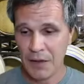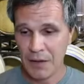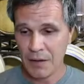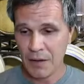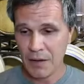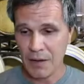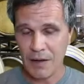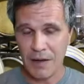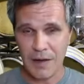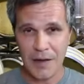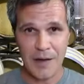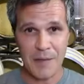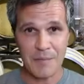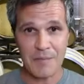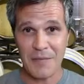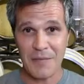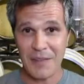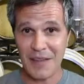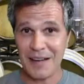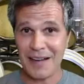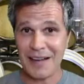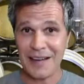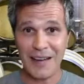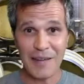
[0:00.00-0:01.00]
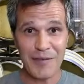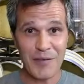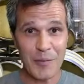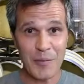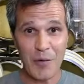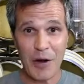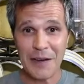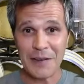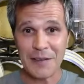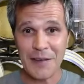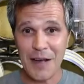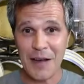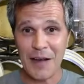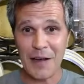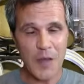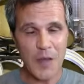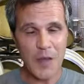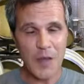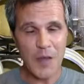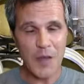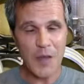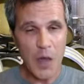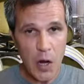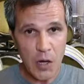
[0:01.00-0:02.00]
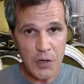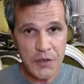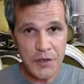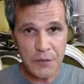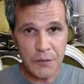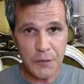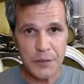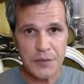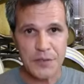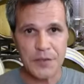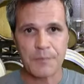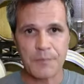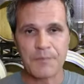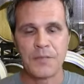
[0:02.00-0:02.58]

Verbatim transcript: Um, I love them right now. They are different.